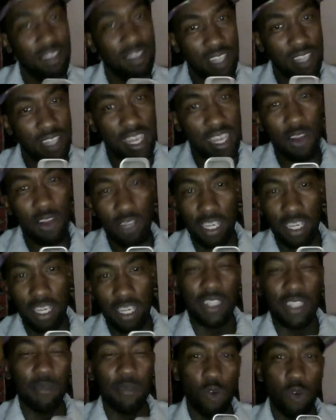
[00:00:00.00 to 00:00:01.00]
Then I'll look
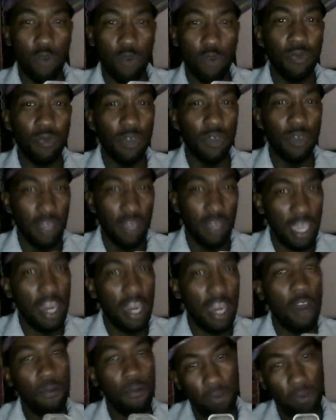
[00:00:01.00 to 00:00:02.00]
at the move and
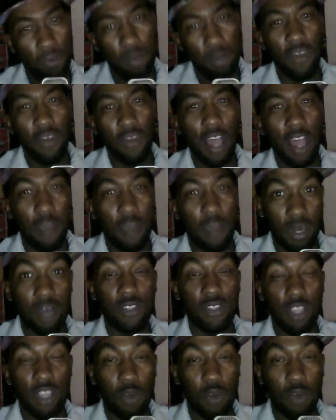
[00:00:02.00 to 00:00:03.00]
I'll flip-flop and I'll
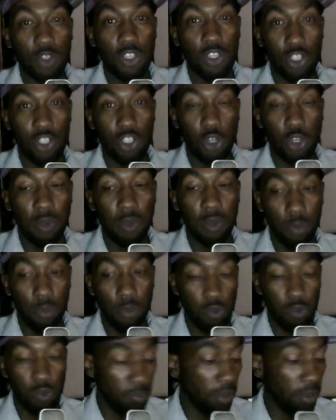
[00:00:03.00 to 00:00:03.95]
say it was a stupid move.